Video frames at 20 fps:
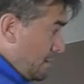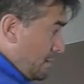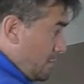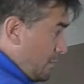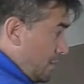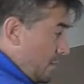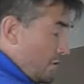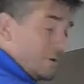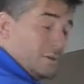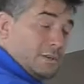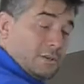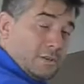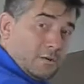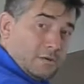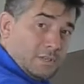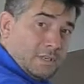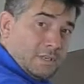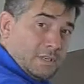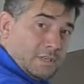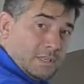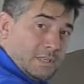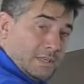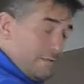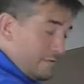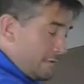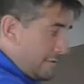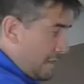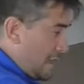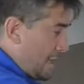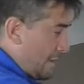We could, as an
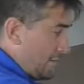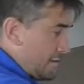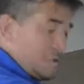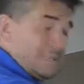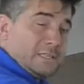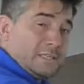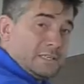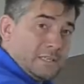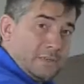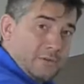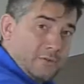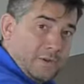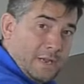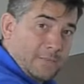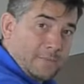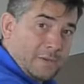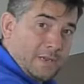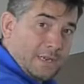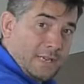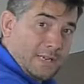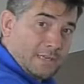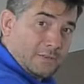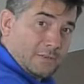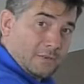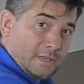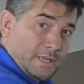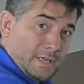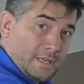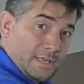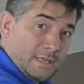alternative, have a 63 amp connector
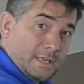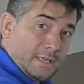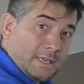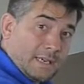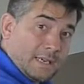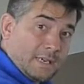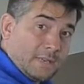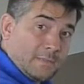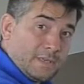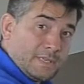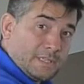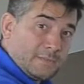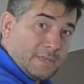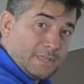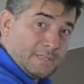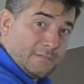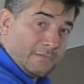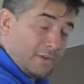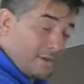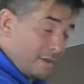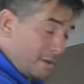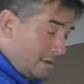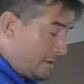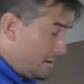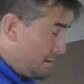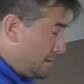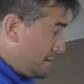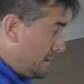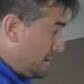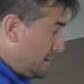on here, and that can be specified
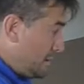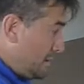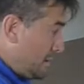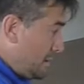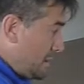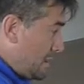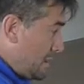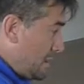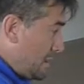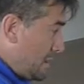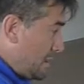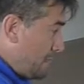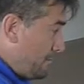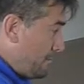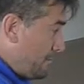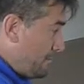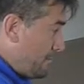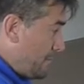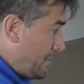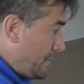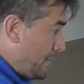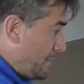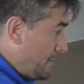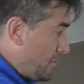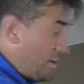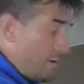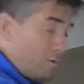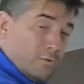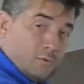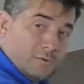when
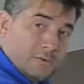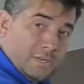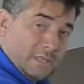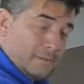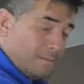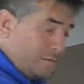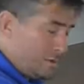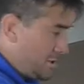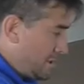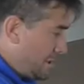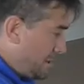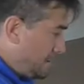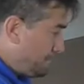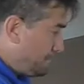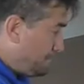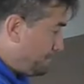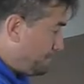ordering the machine.